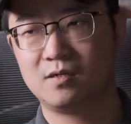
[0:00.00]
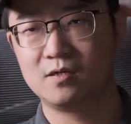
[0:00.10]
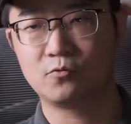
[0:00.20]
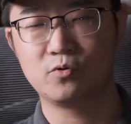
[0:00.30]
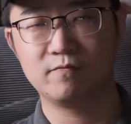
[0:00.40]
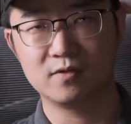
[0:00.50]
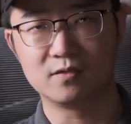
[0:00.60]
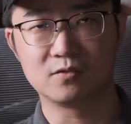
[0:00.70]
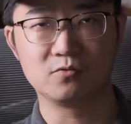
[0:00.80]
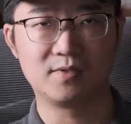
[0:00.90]

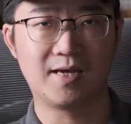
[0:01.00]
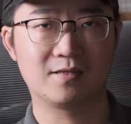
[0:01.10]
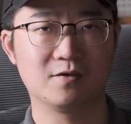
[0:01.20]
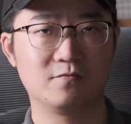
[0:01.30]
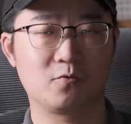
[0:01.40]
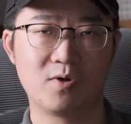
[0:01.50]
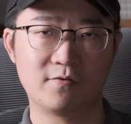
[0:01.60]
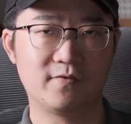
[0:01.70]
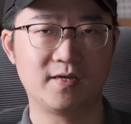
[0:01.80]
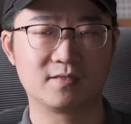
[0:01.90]
equivalent to that of
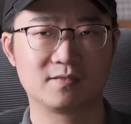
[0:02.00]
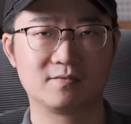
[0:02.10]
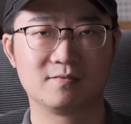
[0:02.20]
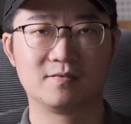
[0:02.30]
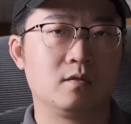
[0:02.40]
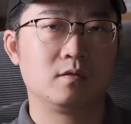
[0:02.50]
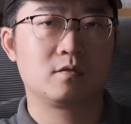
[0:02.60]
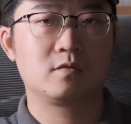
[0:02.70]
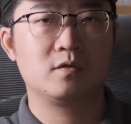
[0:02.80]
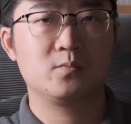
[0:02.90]
graphite.
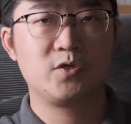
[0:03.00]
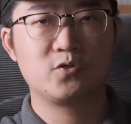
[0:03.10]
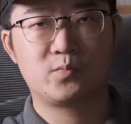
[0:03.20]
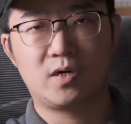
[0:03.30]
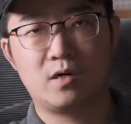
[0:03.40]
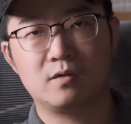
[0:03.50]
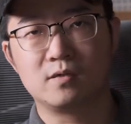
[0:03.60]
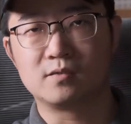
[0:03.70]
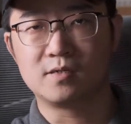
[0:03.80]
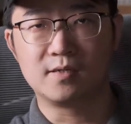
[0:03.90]
The third major
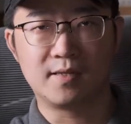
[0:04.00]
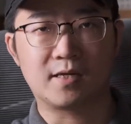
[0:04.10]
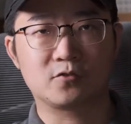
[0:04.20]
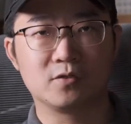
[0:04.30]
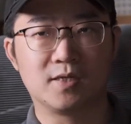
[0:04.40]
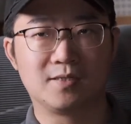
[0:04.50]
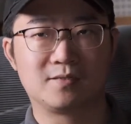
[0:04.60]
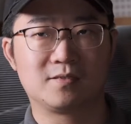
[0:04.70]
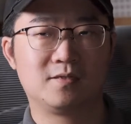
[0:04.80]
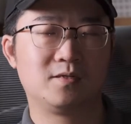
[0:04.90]
part is
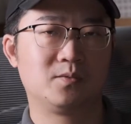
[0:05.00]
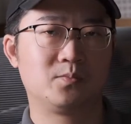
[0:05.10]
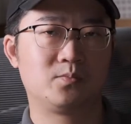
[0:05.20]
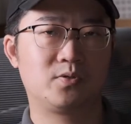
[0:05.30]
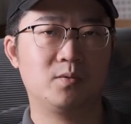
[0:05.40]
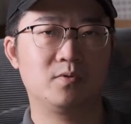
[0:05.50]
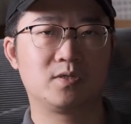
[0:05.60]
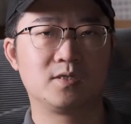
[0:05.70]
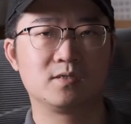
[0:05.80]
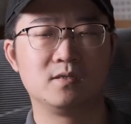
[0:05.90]
electrolyte.
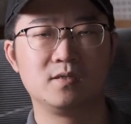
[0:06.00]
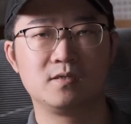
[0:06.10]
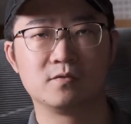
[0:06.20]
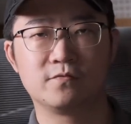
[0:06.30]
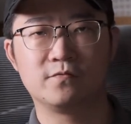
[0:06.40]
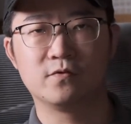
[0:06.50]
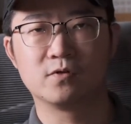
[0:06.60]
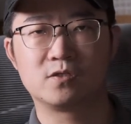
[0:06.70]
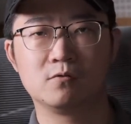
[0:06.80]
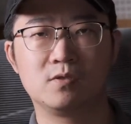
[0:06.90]
Properties needed
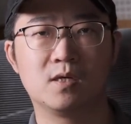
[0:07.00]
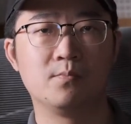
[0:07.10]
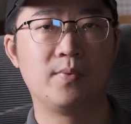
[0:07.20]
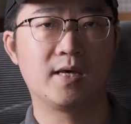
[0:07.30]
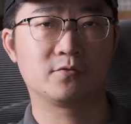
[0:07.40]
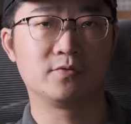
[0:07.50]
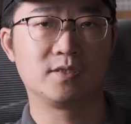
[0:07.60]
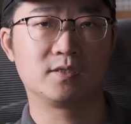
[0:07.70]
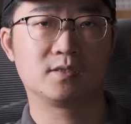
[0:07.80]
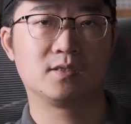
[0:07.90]
for sodium
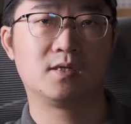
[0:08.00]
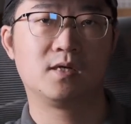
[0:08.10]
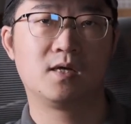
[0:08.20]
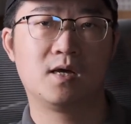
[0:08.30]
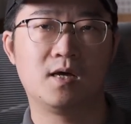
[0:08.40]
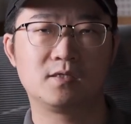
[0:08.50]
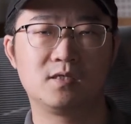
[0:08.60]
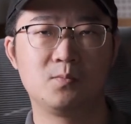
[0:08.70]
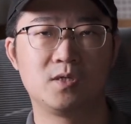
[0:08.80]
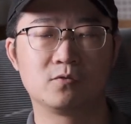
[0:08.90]
batteries are
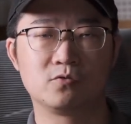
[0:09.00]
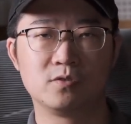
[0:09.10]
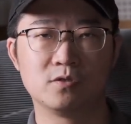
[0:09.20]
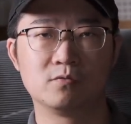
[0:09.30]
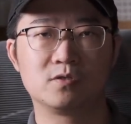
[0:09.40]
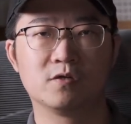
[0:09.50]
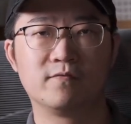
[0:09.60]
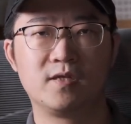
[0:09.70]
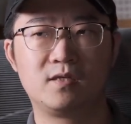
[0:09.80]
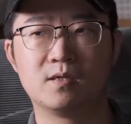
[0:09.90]
similar to those
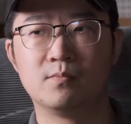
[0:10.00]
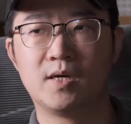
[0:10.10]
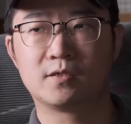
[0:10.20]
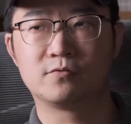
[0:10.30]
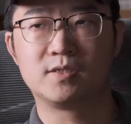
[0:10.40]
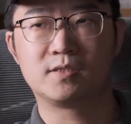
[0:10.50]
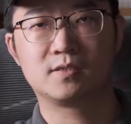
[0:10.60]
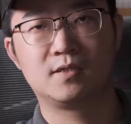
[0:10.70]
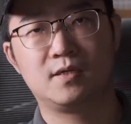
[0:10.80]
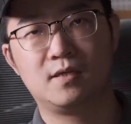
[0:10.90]
of lithium
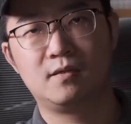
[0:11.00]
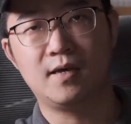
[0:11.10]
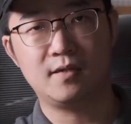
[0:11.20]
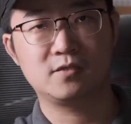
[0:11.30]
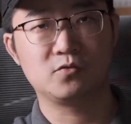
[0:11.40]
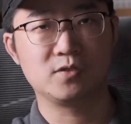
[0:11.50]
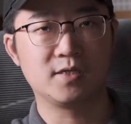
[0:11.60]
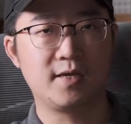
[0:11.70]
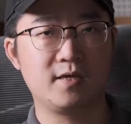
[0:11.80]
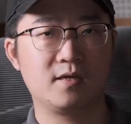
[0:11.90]
batteries. That is to
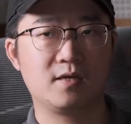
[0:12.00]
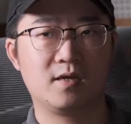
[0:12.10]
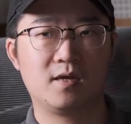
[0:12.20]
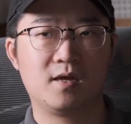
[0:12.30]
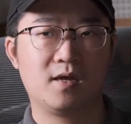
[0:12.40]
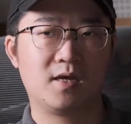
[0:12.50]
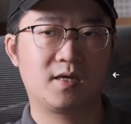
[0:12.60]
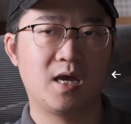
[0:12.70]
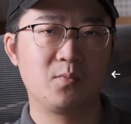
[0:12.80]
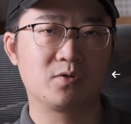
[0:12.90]
say,
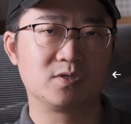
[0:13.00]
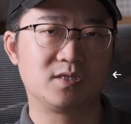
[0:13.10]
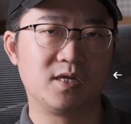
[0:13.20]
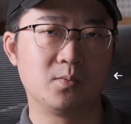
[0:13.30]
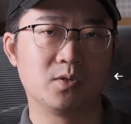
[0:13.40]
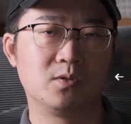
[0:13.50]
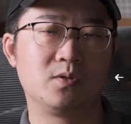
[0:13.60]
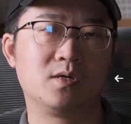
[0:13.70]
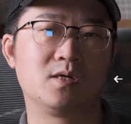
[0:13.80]
chemical stable,